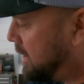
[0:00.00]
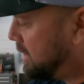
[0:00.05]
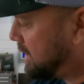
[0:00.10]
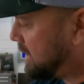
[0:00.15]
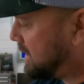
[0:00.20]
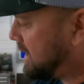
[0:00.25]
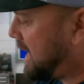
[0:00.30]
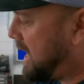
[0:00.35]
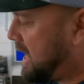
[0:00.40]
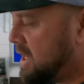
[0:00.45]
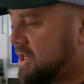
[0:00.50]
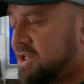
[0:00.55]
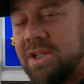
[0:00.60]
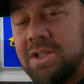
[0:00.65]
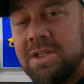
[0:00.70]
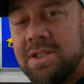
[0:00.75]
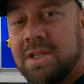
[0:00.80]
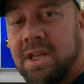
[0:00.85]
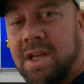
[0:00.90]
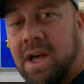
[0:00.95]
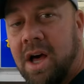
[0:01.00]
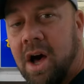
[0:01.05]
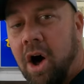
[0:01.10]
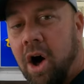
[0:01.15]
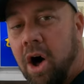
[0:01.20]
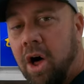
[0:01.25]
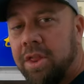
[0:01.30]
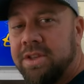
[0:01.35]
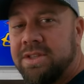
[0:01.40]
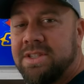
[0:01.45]
the gauges,
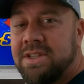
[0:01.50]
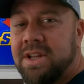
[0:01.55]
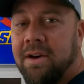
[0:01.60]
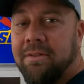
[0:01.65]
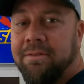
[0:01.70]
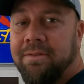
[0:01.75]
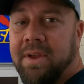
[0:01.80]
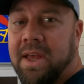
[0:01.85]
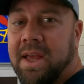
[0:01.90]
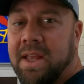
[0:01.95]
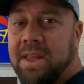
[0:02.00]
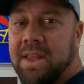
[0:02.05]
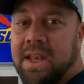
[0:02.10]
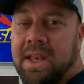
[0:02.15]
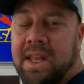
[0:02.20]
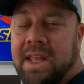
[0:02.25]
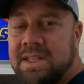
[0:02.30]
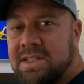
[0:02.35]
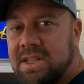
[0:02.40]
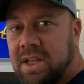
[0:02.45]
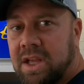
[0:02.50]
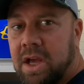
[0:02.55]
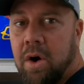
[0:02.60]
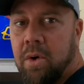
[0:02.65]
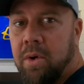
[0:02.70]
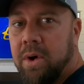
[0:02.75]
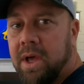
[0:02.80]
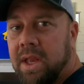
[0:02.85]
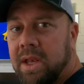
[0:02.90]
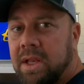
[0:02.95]
all the stuff in that needs to
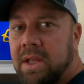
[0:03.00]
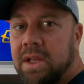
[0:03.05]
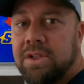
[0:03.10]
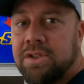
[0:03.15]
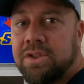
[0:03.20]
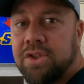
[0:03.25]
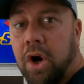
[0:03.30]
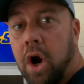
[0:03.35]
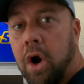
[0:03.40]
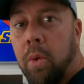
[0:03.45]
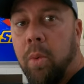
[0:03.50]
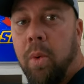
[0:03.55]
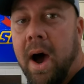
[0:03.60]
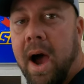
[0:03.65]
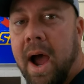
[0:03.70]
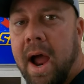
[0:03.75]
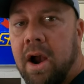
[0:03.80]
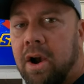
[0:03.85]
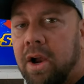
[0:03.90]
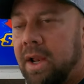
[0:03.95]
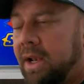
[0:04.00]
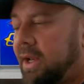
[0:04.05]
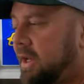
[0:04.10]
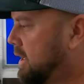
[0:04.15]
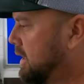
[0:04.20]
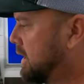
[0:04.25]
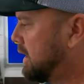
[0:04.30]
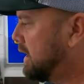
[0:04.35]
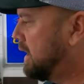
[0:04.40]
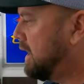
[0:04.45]
go in, start wiring,
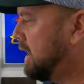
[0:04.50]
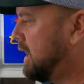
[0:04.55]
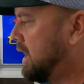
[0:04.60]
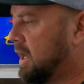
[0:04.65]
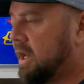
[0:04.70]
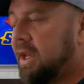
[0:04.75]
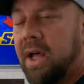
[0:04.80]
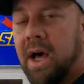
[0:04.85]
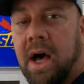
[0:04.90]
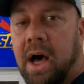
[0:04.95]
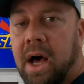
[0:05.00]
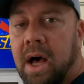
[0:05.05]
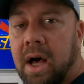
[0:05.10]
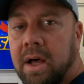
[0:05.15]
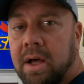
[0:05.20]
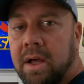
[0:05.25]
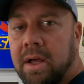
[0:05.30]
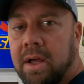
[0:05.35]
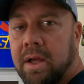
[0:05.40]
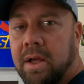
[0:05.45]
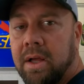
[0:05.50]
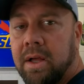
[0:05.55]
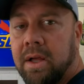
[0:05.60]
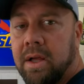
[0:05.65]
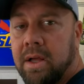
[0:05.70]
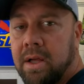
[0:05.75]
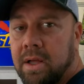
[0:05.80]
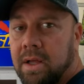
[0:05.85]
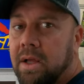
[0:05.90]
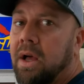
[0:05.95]
and I'm
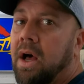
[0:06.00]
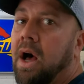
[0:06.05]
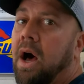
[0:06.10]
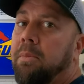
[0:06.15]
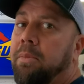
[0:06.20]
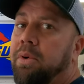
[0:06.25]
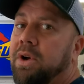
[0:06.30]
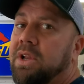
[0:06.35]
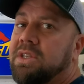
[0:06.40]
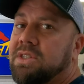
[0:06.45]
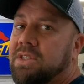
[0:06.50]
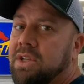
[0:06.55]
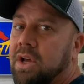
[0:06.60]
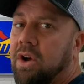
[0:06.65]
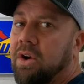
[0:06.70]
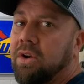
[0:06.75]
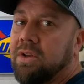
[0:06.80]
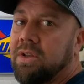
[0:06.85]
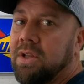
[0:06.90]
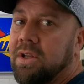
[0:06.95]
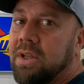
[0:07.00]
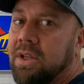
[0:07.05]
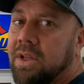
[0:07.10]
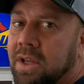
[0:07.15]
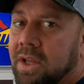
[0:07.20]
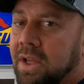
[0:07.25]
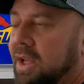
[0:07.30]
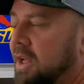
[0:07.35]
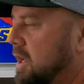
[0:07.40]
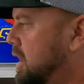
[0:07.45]
pretty stoked.
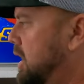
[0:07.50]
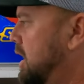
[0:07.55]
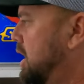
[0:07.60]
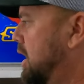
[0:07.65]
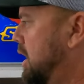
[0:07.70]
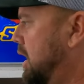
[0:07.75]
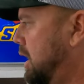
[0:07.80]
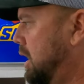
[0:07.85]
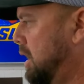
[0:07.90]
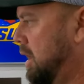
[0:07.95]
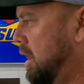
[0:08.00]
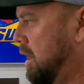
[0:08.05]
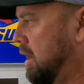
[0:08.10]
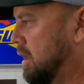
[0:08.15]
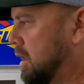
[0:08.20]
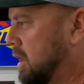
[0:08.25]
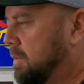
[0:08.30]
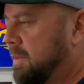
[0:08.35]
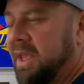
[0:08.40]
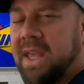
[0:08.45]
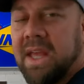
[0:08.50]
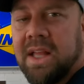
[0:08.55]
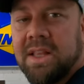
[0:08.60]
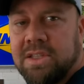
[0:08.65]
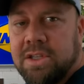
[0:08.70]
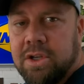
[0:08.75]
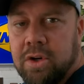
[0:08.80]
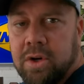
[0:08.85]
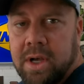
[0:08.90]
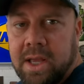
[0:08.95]
Let me get
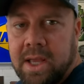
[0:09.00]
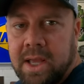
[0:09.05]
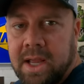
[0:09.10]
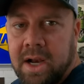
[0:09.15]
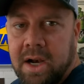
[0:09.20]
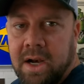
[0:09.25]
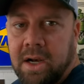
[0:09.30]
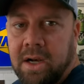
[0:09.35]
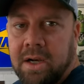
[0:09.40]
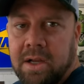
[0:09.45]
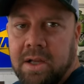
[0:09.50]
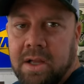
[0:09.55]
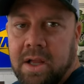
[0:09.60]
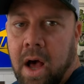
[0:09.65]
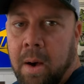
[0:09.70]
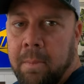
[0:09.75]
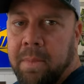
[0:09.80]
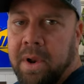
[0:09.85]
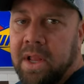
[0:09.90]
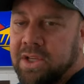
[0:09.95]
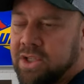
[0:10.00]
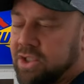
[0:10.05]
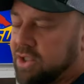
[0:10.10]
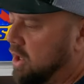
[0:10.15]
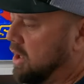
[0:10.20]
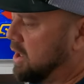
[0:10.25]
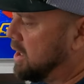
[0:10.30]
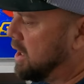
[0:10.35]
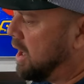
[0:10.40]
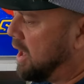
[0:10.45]
to it here. I'm gonna
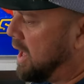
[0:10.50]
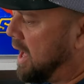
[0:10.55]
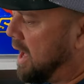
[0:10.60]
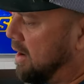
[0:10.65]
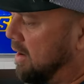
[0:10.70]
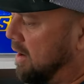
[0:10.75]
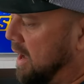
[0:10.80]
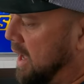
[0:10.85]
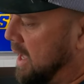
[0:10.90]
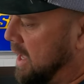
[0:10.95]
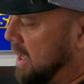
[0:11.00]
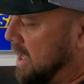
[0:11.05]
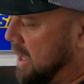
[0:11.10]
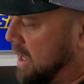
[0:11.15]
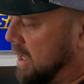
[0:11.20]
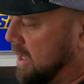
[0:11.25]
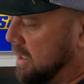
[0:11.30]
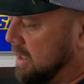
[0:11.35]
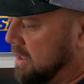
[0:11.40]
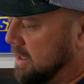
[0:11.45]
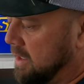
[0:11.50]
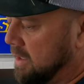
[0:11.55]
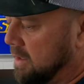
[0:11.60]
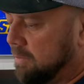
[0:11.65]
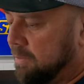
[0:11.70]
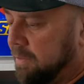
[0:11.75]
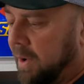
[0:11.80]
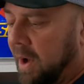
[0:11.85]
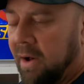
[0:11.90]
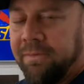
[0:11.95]
show y'all how I
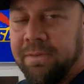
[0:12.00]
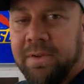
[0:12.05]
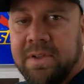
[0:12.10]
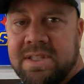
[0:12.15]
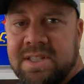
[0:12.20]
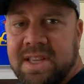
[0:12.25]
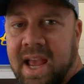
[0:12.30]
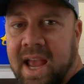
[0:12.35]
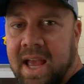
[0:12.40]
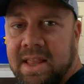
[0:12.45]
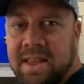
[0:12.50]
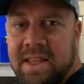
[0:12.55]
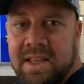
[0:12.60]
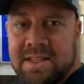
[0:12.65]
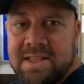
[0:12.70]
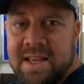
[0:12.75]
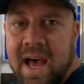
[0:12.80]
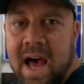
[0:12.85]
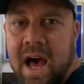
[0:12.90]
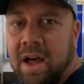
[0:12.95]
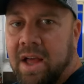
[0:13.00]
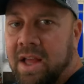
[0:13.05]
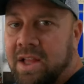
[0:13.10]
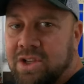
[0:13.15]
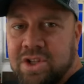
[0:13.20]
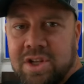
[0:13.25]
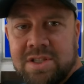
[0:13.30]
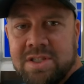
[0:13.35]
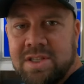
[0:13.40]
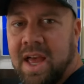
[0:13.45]
buff and sand this out.
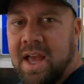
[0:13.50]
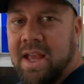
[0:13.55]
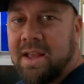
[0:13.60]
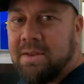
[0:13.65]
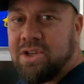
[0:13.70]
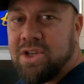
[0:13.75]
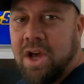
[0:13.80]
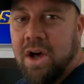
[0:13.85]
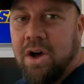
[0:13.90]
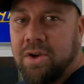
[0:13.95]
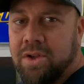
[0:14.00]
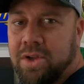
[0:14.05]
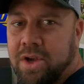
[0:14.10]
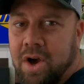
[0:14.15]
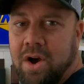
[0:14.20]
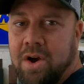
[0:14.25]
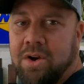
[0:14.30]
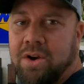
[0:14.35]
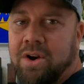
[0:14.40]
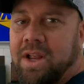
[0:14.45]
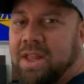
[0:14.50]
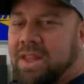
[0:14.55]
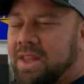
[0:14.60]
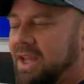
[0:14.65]
It's just like gel coat or anything